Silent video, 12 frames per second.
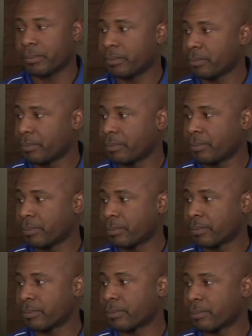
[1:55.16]

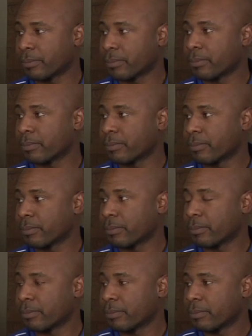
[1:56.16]

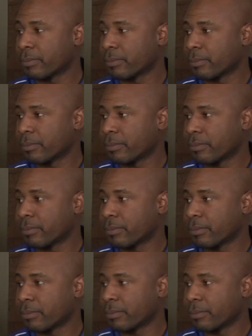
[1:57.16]

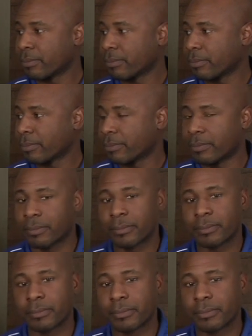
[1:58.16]
No words are spoken by the person on screen.